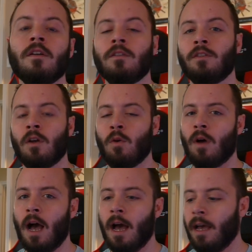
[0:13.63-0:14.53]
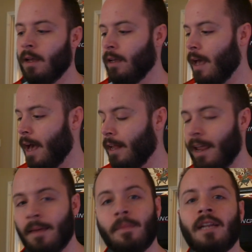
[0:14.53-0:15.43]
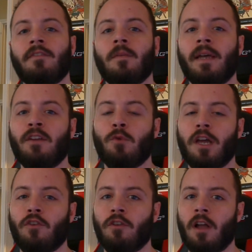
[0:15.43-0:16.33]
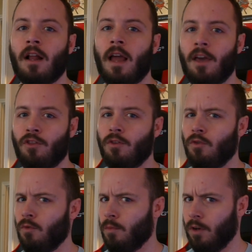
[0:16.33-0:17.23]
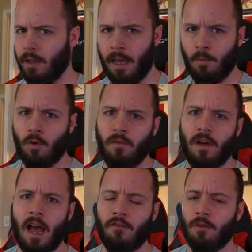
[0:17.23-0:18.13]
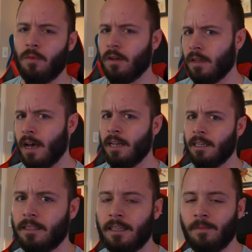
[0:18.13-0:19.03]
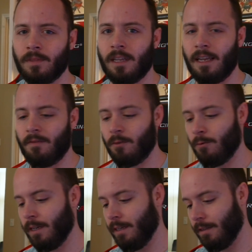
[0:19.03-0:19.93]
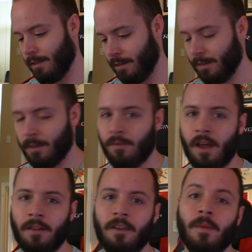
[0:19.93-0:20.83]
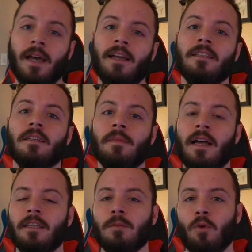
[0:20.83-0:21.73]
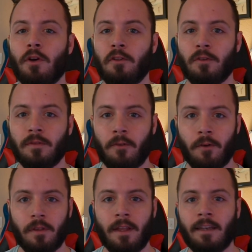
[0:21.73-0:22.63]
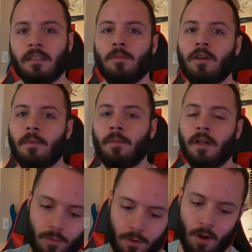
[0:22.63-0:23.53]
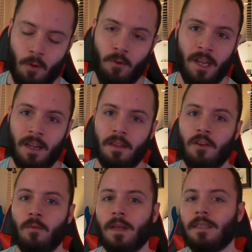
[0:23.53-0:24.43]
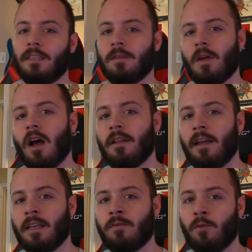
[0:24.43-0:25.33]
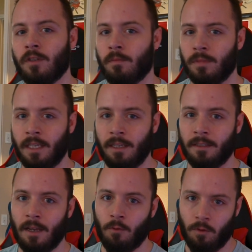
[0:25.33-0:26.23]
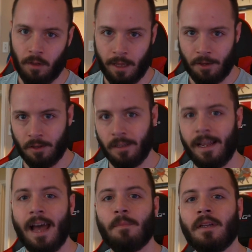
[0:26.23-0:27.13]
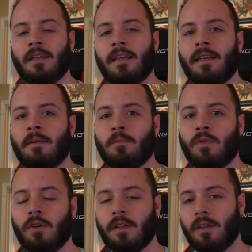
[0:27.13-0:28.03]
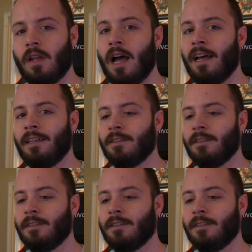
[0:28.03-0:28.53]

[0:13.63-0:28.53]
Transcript: So I had a bit of a debate whether or not I should do book 8.5 or book 9. It seems like if you read this novella you might get some light spoilers for the next book, but don't read it, then you're missing some context for some scenes that will allegedly happen in book 9.